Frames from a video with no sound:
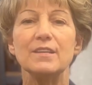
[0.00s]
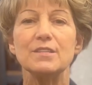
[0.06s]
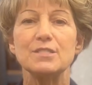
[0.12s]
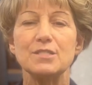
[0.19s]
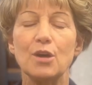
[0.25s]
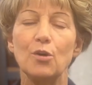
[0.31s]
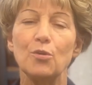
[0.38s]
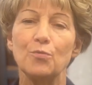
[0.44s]

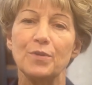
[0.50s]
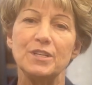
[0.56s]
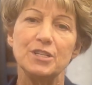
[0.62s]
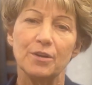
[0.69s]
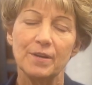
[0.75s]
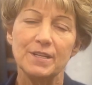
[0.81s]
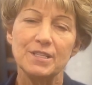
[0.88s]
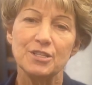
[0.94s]
So,
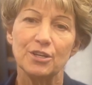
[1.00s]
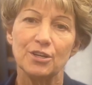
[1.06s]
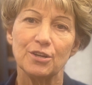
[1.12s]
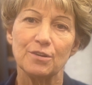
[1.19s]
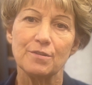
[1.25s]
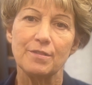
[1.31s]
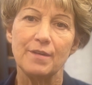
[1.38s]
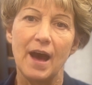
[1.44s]
returning to
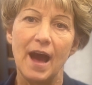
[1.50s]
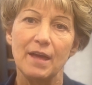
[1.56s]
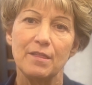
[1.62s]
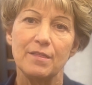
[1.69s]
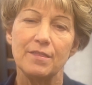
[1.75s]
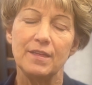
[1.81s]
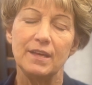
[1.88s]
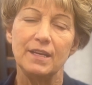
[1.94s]
Earth, I
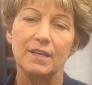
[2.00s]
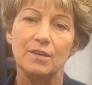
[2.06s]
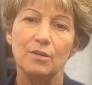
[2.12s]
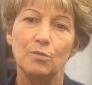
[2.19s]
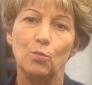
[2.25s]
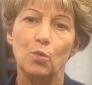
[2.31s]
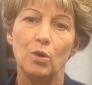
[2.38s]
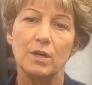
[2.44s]
think,
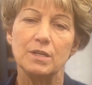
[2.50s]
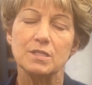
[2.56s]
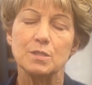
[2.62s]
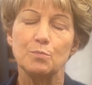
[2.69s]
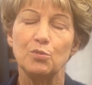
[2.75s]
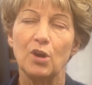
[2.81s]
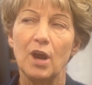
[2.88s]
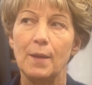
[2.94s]

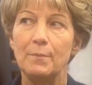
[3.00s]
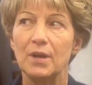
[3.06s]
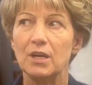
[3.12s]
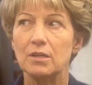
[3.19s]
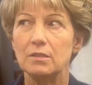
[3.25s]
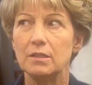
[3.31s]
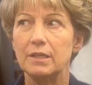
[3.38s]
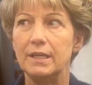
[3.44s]
was
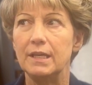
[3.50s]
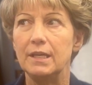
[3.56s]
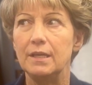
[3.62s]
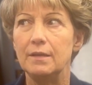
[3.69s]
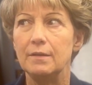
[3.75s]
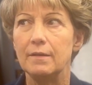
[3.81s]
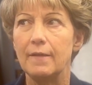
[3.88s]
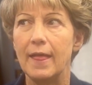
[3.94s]

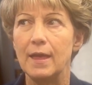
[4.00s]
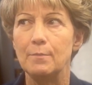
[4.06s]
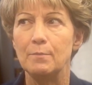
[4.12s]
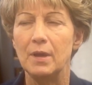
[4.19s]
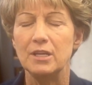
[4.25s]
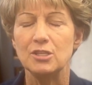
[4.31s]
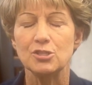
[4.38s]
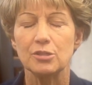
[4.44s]
primarily a
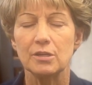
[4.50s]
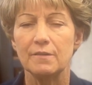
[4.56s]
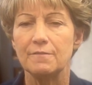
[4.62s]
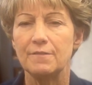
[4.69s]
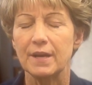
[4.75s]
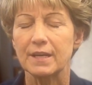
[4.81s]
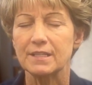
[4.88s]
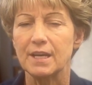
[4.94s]
major
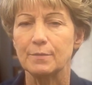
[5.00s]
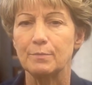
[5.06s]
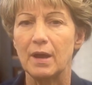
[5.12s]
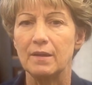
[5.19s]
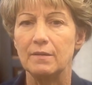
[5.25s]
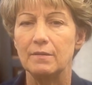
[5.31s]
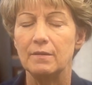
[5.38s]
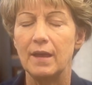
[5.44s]
effect on
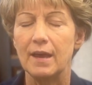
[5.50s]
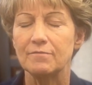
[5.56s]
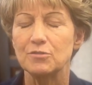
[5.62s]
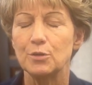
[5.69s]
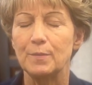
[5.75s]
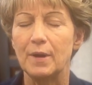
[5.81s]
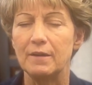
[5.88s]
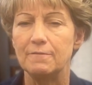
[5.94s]
my
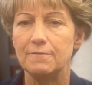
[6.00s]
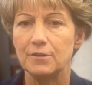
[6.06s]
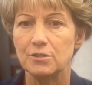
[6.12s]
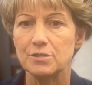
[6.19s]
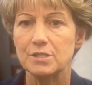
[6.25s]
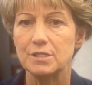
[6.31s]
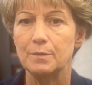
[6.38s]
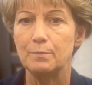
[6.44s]
after my
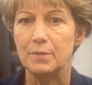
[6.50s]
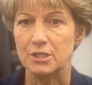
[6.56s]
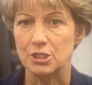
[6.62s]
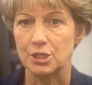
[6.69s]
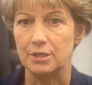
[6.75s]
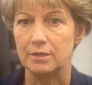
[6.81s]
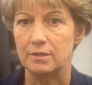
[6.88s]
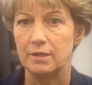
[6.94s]
first
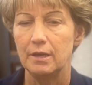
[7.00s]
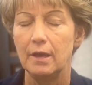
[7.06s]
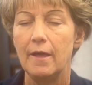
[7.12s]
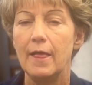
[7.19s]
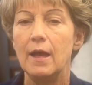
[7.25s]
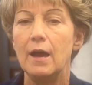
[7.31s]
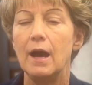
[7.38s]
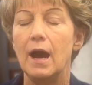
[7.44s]
mission.
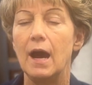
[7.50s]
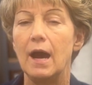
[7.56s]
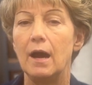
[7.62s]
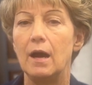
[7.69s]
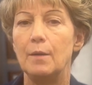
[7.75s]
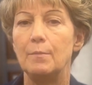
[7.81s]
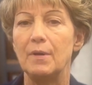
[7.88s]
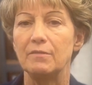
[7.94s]

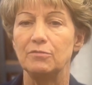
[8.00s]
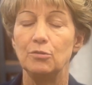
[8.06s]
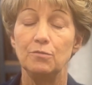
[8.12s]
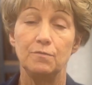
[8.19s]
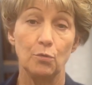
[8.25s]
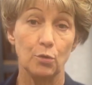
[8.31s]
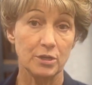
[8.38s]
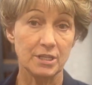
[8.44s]
Um, I flew
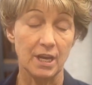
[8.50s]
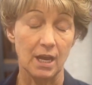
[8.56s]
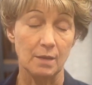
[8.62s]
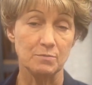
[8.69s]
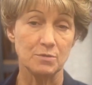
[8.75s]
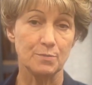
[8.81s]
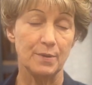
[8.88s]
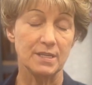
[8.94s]
four
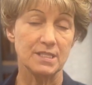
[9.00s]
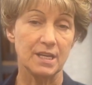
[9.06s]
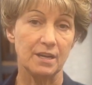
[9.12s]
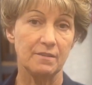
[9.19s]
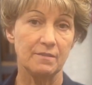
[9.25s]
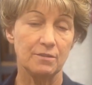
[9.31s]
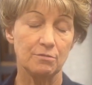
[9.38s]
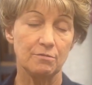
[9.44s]
times. My
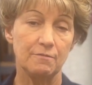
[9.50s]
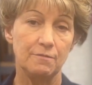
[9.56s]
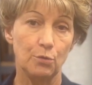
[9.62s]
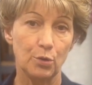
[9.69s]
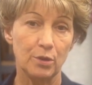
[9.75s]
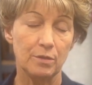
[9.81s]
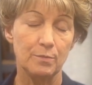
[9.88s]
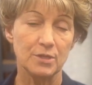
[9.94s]
second, third, and
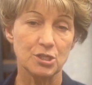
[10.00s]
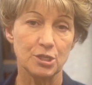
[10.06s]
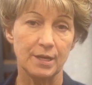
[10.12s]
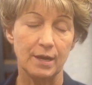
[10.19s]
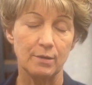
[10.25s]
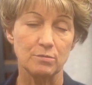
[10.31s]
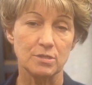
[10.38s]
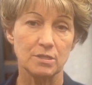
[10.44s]
fourth
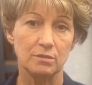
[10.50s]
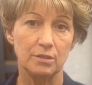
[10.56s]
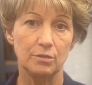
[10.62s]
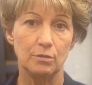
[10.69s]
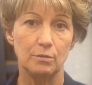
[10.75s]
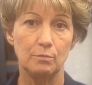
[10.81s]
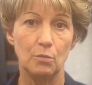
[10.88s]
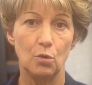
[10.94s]
mission, I was a
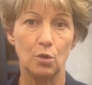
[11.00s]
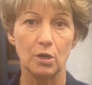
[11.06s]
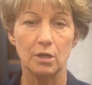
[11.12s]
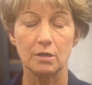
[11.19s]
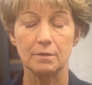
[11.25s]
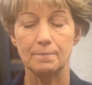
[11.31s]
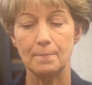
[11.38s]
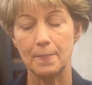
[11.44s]
little
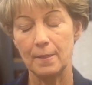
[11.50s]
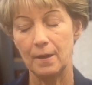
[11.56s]
more